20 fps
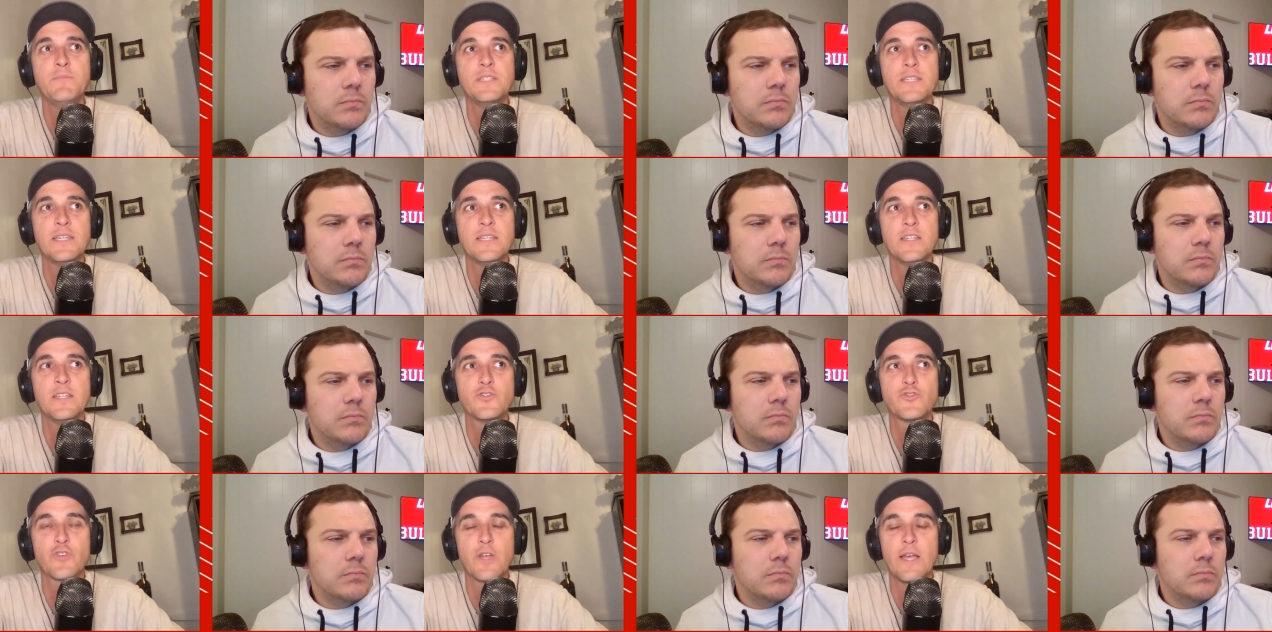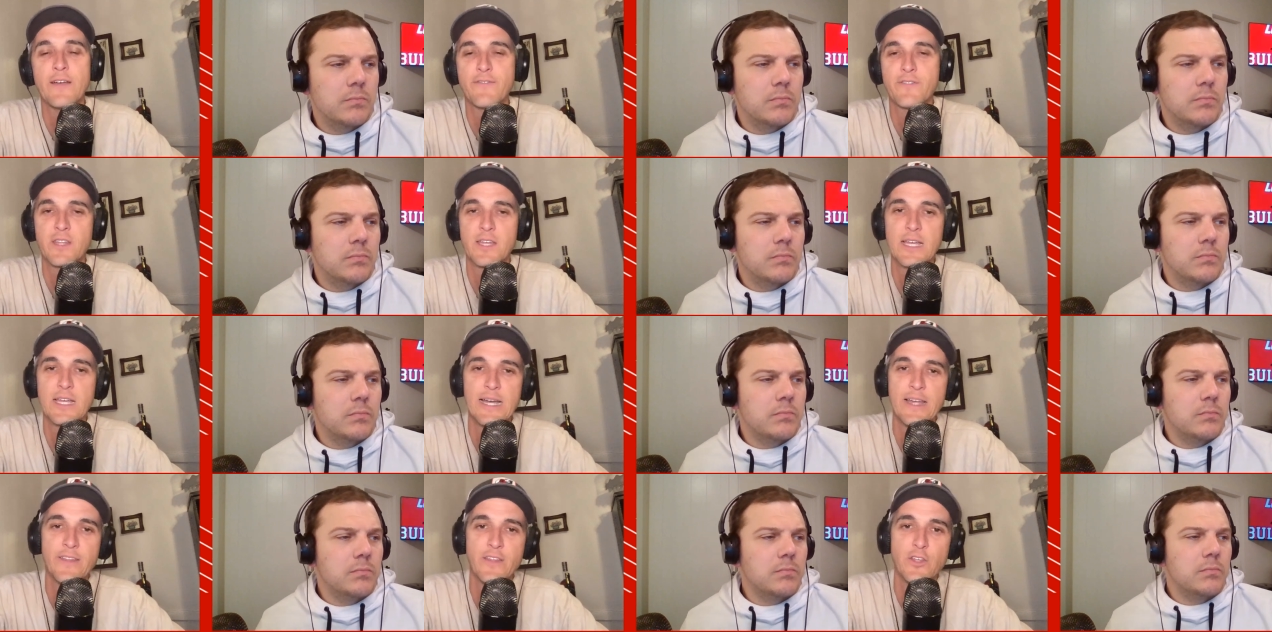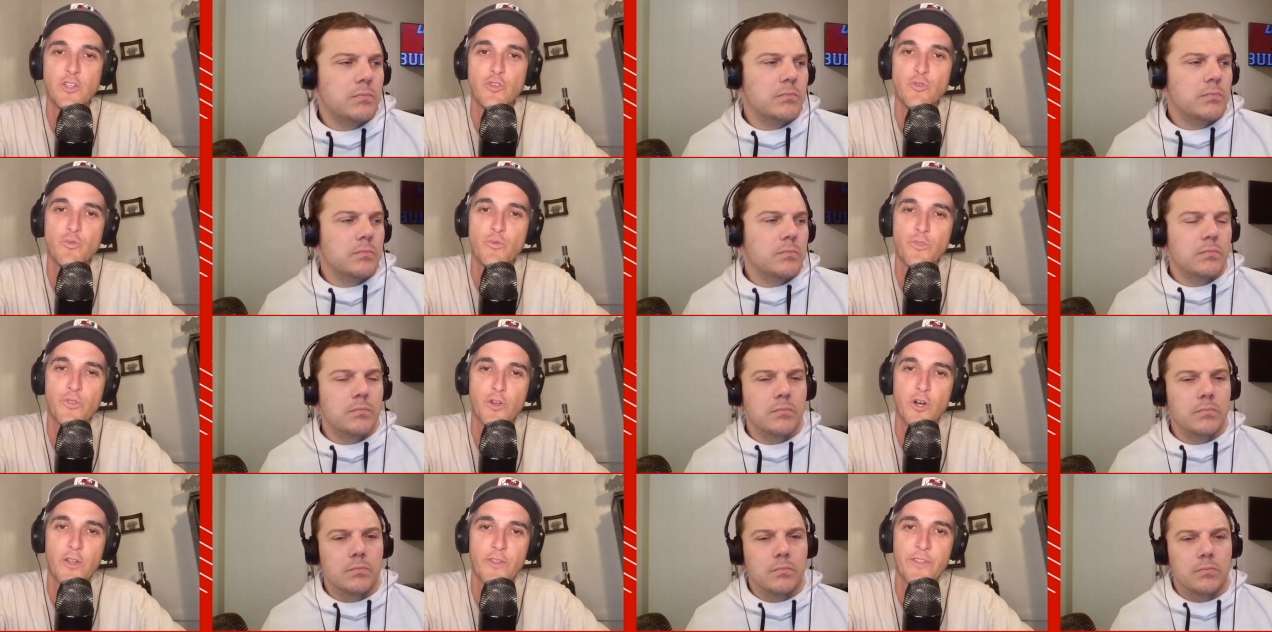Speaker 1: didn't draft the guy that you
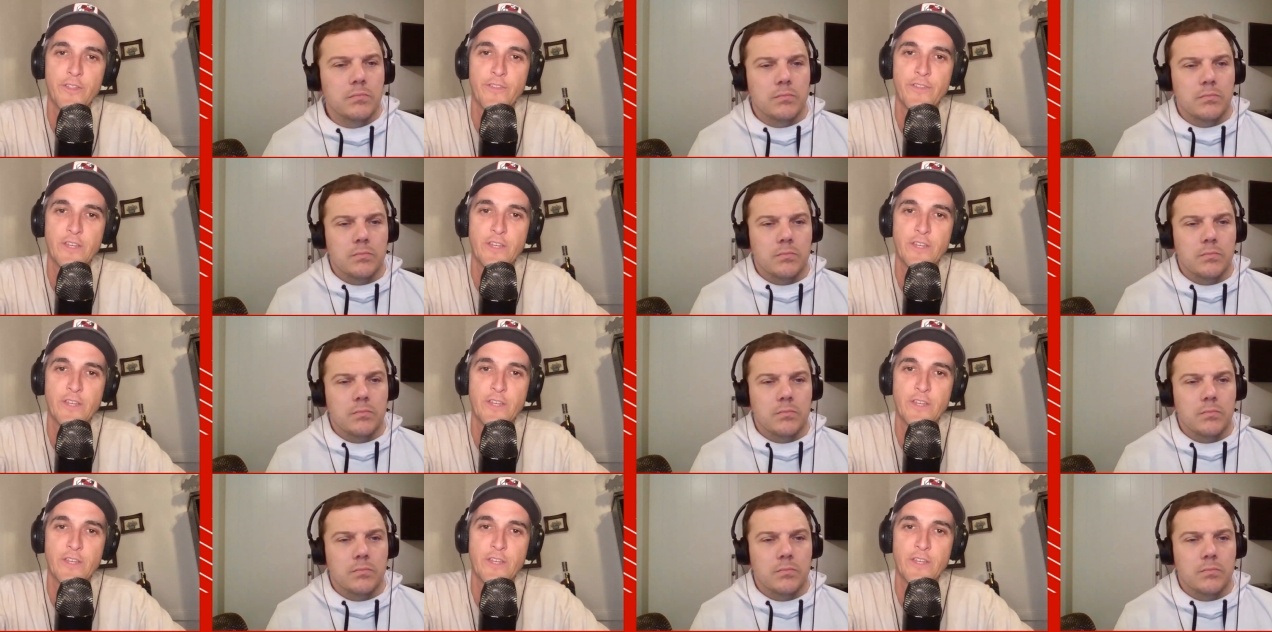thought that